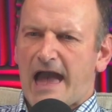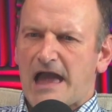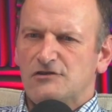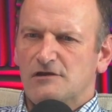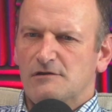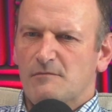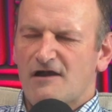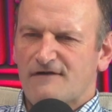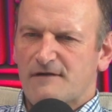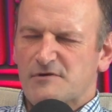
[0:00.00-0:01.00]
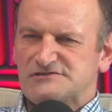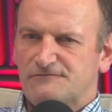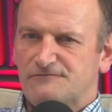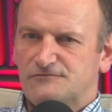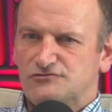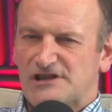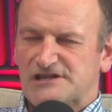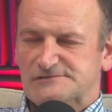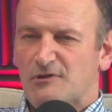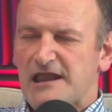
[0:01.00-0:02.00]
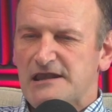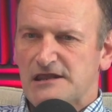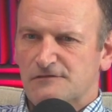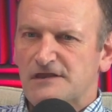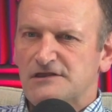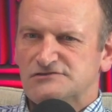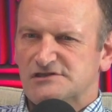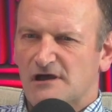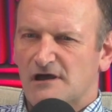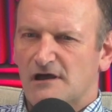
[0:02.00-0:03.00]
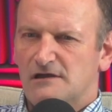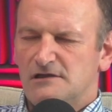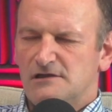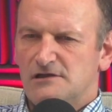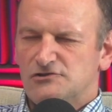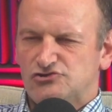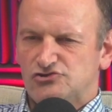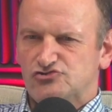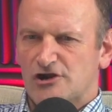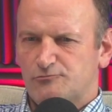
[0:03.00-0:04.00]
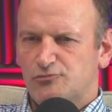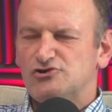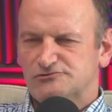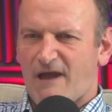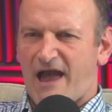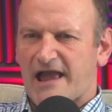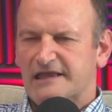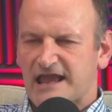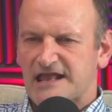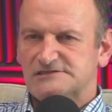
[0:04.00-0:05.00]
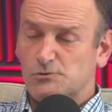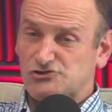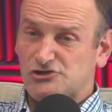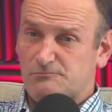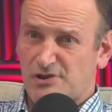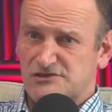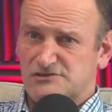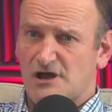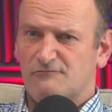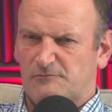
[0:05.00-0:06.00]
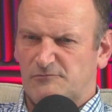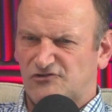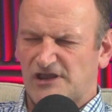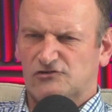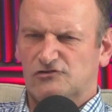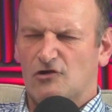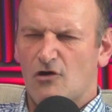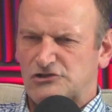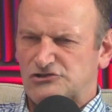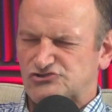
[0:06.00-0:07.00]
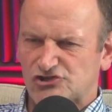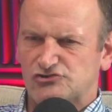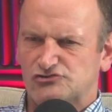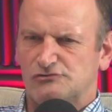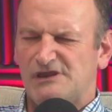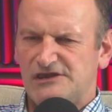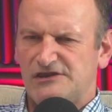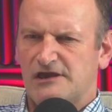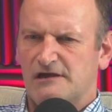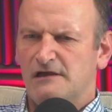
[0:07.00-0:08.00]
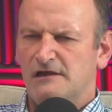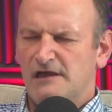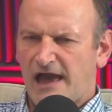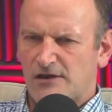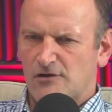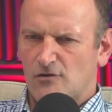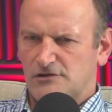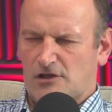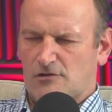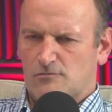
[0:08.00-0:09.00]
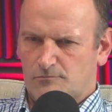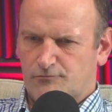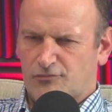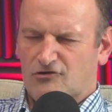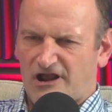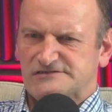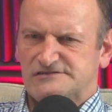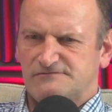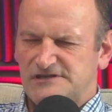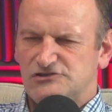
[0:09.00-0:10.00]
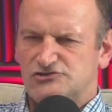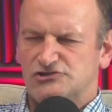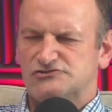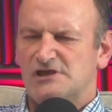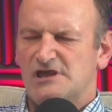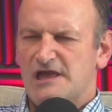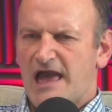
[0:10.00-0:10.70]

And I found myself explaining things to her to try to push back against what she'd picked up from TikTok and social media and, progressive teachers.